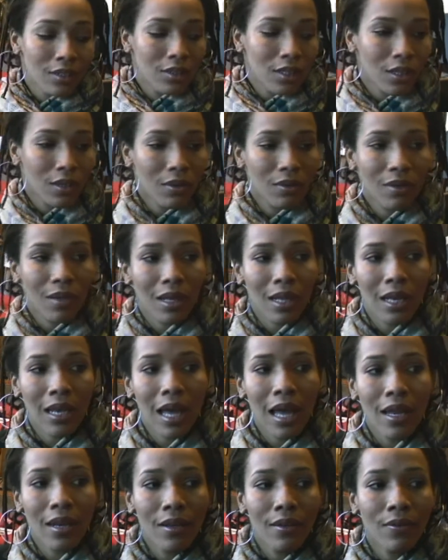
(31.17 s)
So a
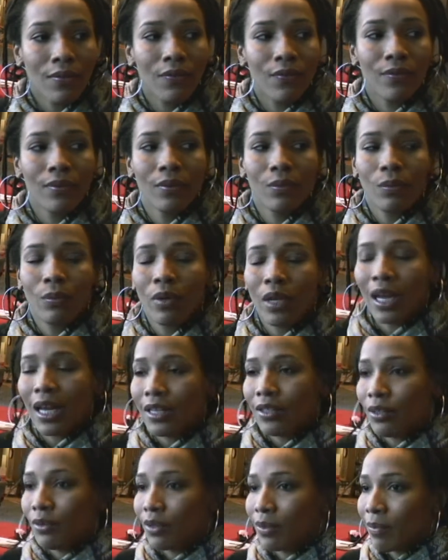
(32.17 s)
lot of what
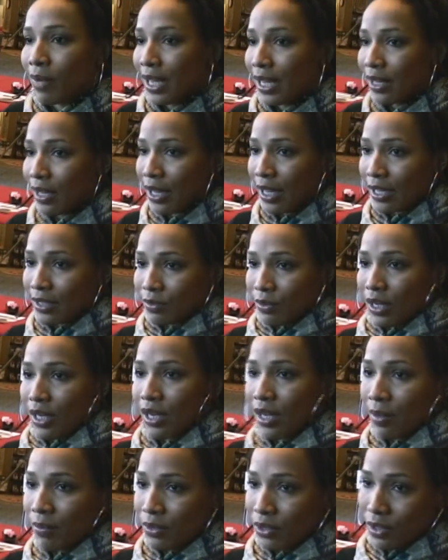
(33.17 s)
I do with my clients when
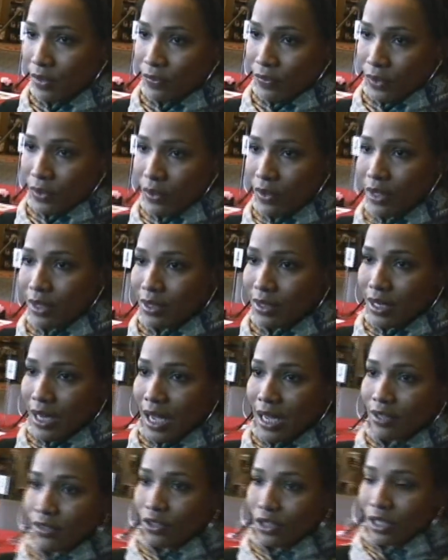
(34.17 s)
it comes to food is
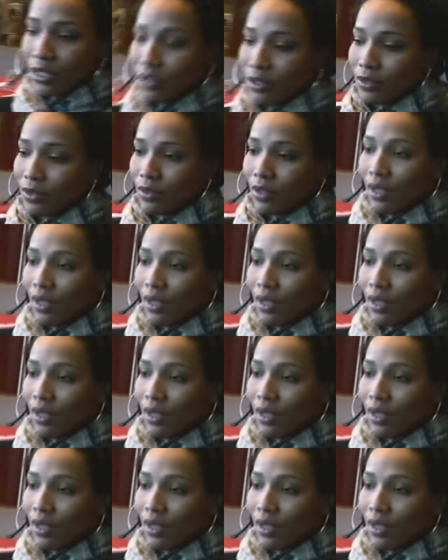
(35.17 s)
not just